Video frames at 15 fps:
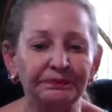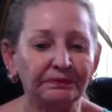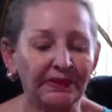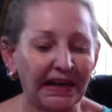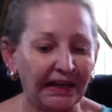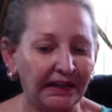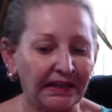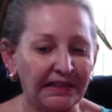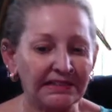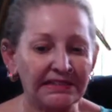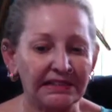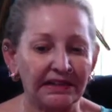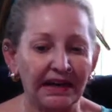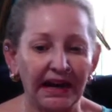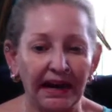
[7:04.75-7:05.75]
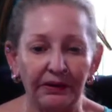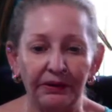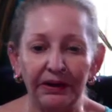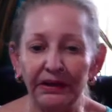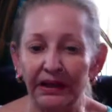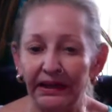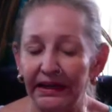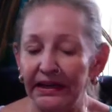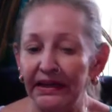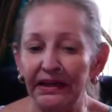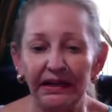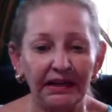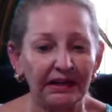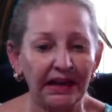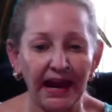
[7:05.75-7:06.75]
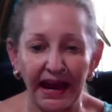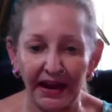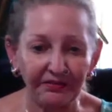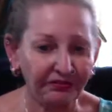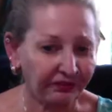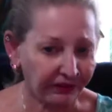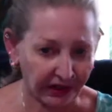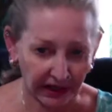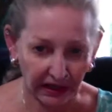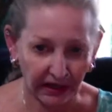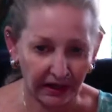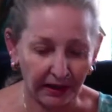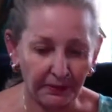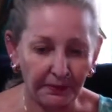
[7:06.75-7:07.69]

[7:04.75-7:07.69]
And it's inherently in every